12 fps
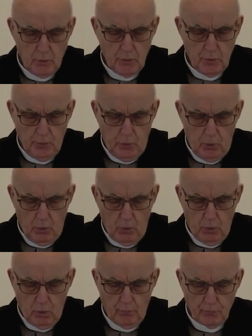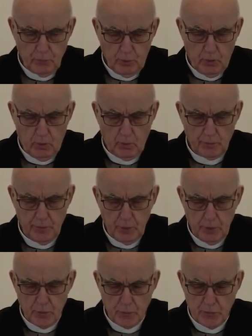law of God
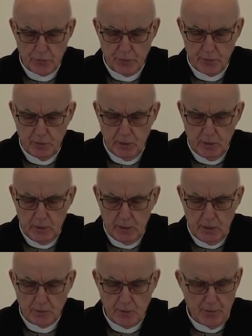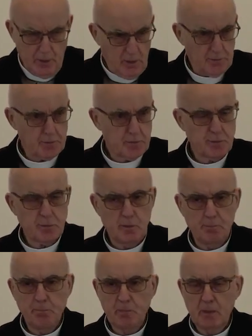written in their hearts.
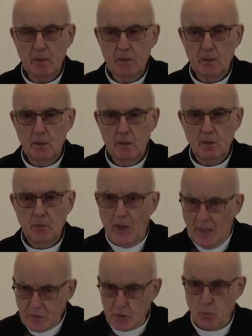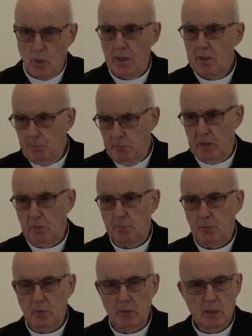That's why
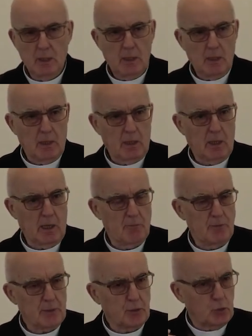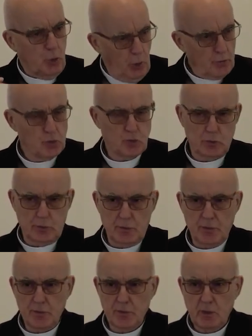people have their
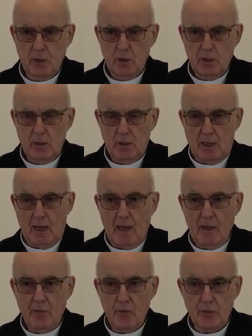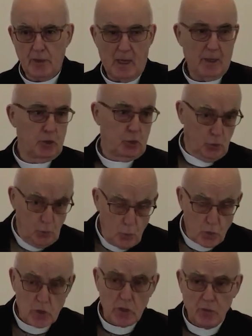conscience either
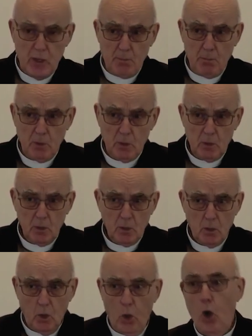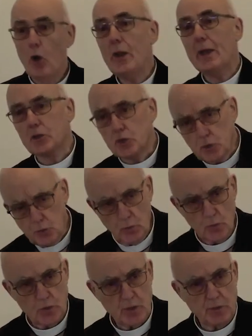accusing them or
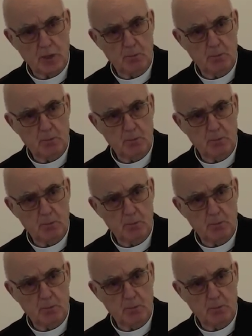excusing them,